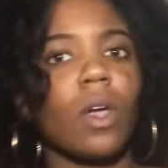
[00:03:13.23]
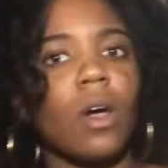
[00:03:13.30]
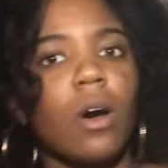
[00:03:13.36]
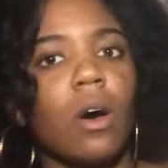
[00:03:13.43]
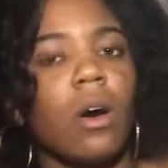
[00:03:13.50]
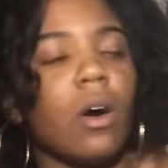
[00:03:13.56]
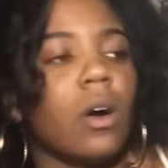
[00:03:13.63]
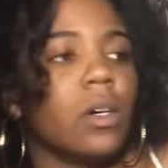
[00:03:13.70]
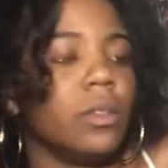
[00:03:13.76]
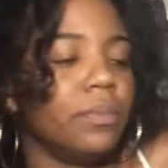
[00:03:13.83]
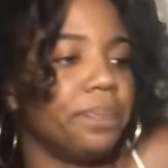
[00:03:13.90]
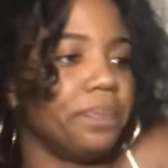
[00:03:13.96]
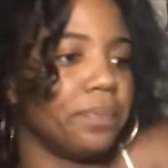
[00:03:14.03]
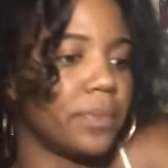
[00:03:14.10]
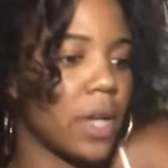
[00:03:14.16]
Oh,
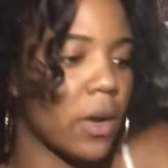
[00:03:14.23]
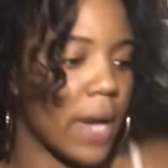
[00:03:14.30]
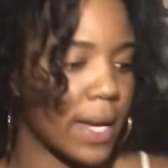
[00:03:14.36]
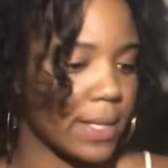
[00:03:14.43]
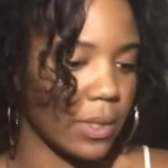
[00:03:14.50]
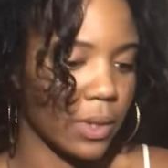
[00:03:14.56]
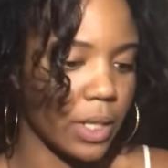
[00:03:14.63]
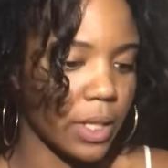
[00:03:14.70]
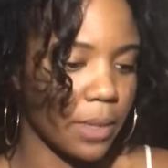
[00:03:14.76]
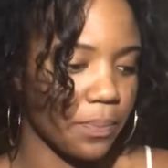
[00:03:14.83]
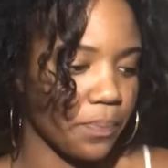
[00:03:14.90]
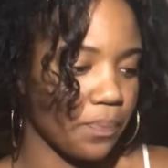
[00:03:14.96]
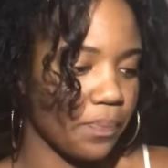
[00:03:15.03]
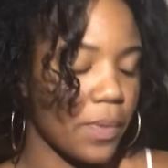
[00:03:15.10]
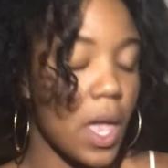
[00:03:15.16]
okay, so look.
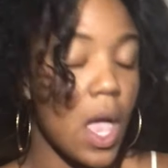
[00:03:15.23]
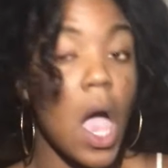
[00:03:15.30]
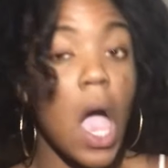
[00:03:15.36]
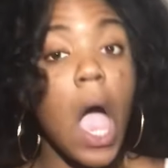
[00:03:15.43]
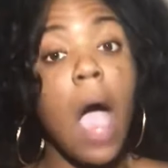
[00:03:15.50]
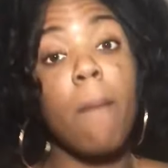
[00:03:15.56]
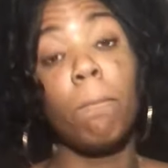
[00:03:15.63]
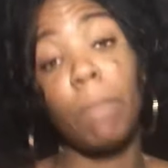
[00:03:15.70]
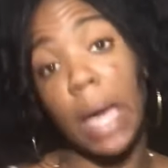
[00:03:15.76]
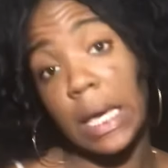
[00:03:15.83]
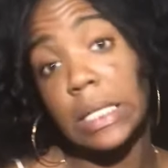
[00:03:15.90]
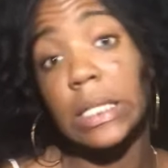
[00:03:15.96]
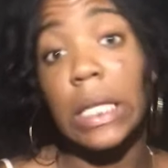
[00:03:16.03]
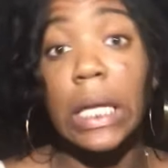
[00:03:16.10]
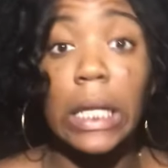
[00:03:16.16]

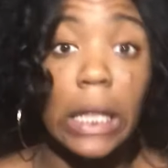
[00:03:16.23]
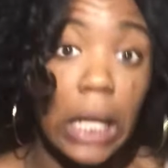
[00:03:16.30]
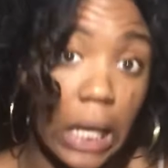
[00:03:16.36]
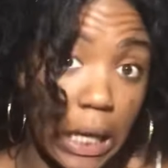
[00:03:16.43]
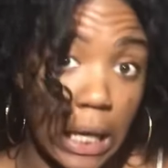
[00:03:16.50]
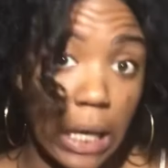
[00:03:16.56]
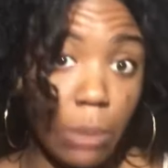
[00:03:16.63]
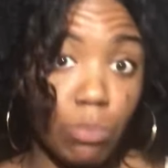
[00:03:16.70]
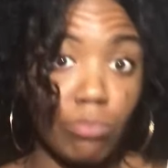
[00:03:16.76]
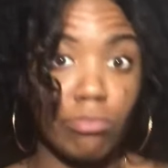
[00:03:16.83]
Basically,